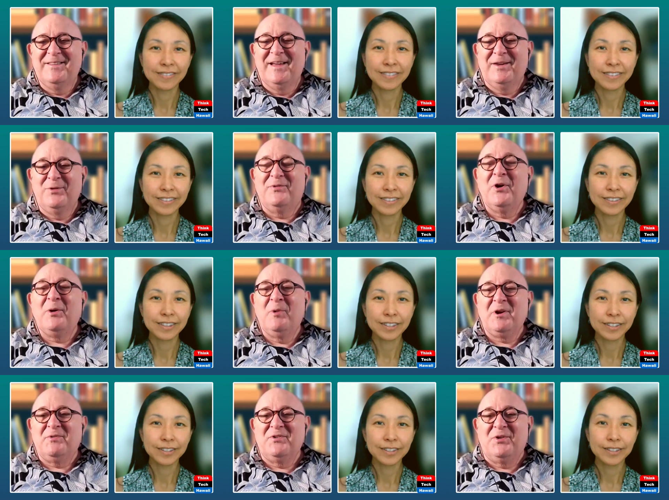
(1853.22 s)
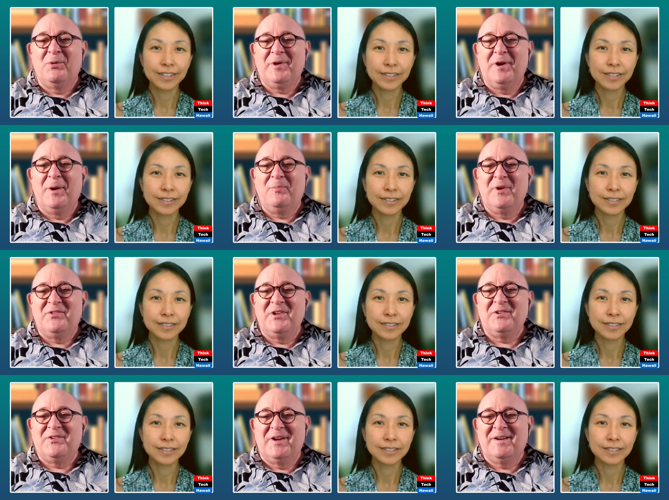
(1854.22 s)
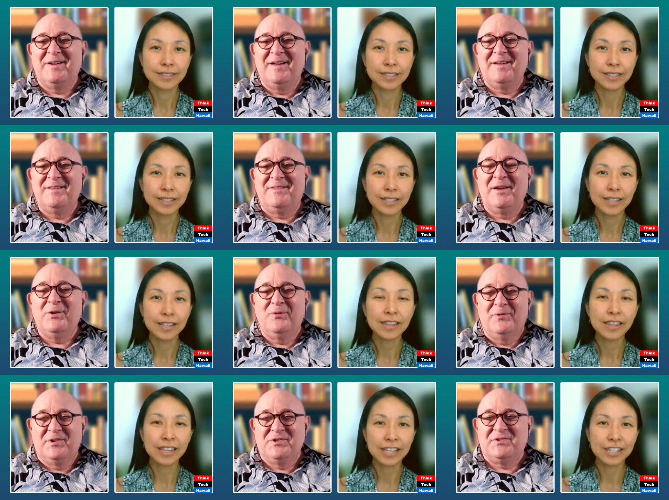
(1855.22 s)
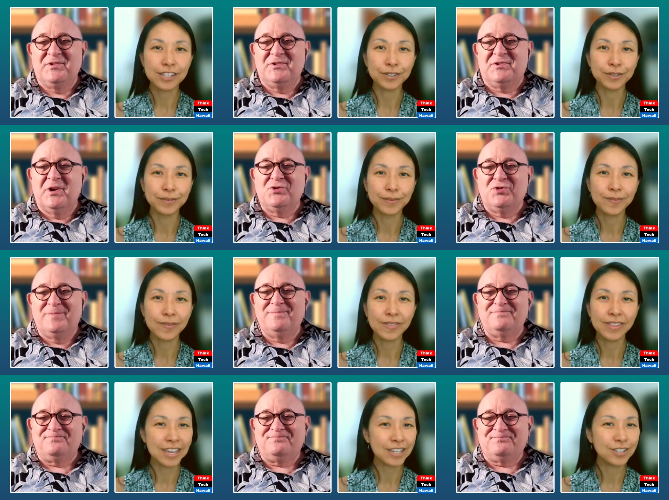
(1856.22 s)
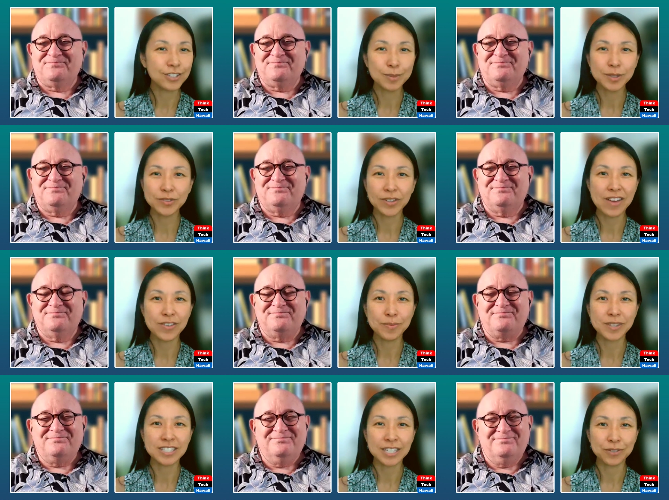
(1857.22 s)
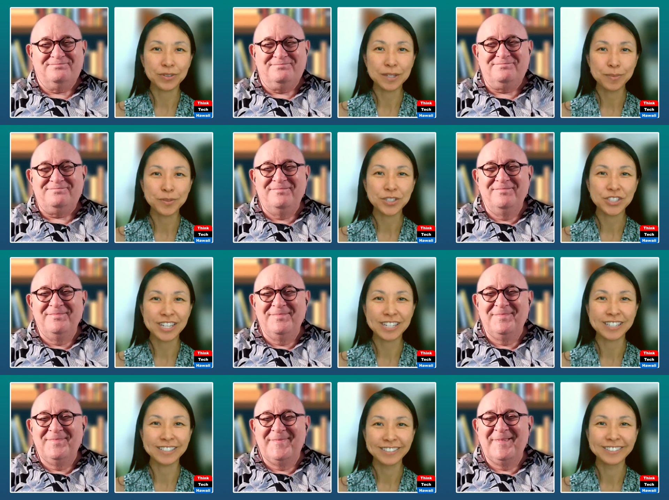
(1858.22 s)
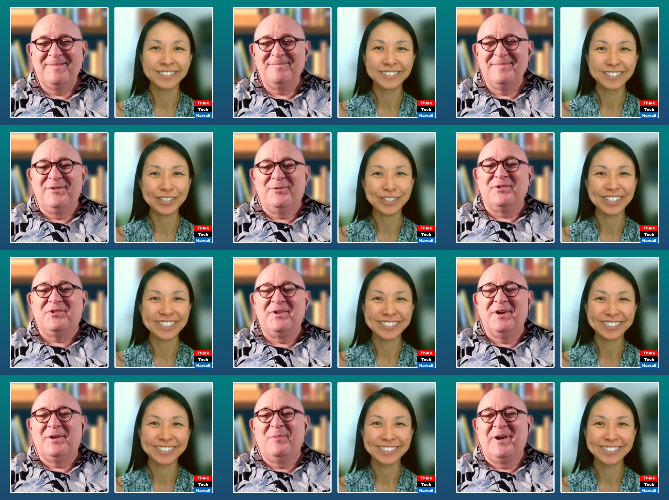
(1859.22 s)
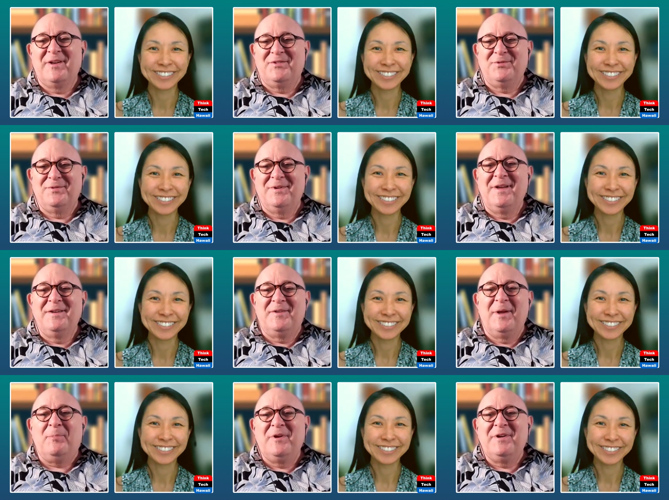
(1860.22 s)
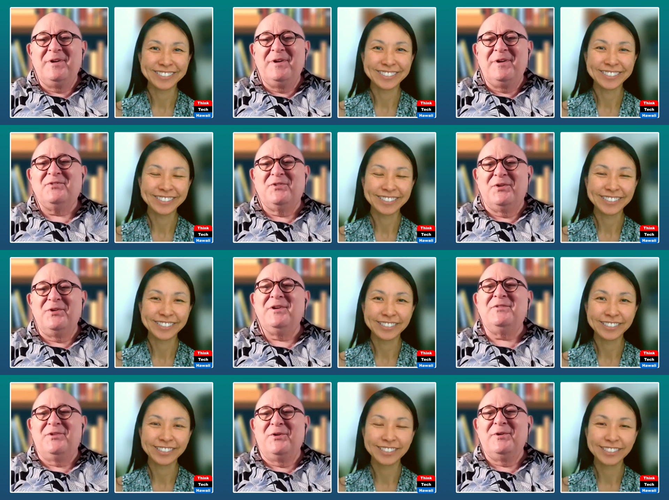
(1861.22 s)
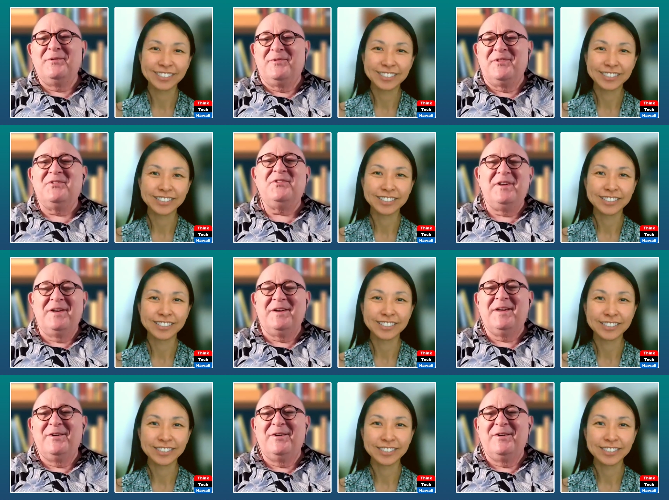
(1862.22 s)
Speaker 1: Thank you very much for showing up at ThinkTech, and thank you for this discussion.
Speaker 2: Thank you so much for having me, Jay. Really appreciate it.
Speaker 1: Tricia Nakamatsu, Deputy Prosecuting Attorney for the City and